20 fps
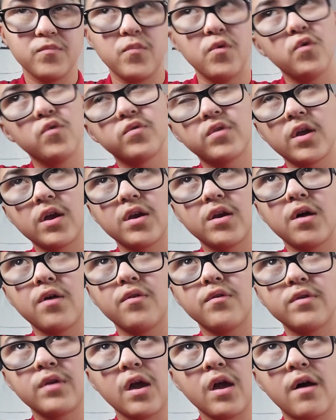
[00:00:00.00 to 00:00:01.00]
we'll take
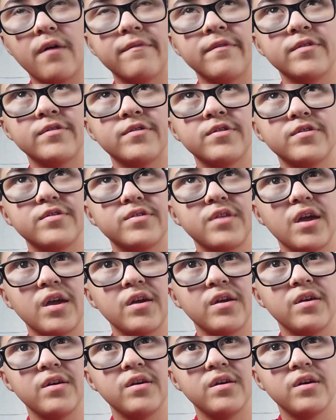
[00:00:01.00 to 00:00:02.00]
another day off on
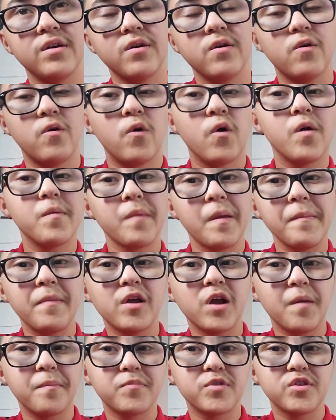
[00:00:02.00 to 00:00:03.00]
Tuesday or maybe
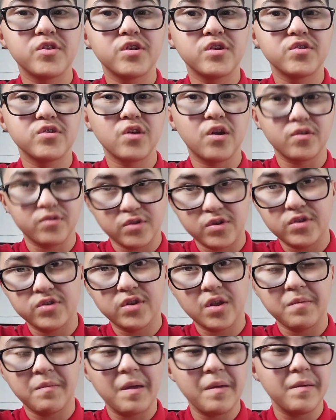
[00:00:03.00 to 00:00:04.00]
competition on
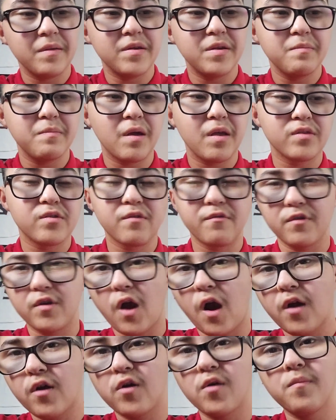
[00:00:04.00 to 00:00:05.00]
Tuesday. Maybe it depends on
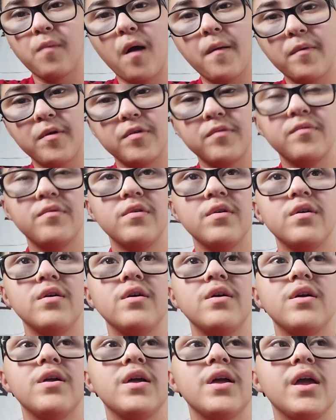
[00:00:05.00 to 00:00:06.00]
Ricardo or Pablo.
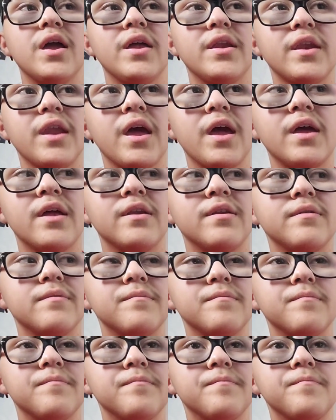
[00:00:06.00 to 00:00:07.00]
And then
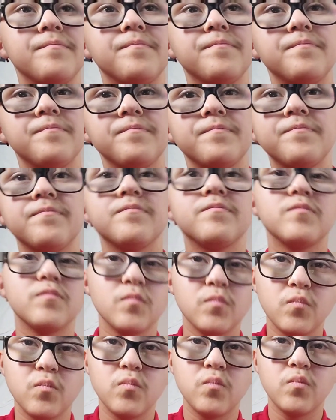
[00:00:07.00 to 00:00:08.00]

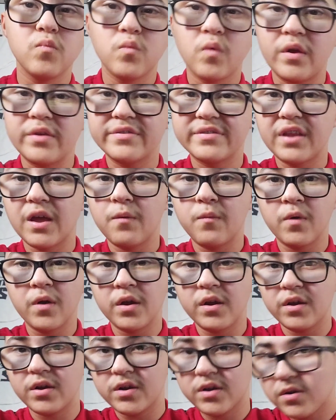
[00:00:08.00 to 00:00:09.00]
Wednesday,
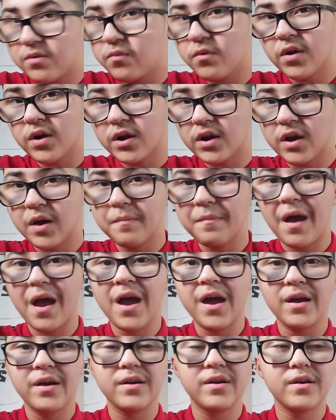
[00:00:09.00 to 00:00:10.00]
we're we're gonna come
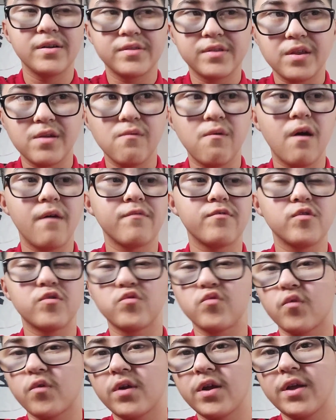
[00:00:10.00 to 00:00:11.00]
back, continue off the
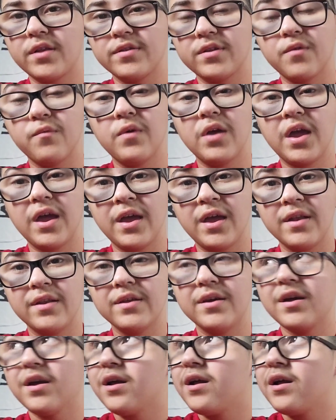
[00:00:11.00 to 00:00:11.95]
story until we hit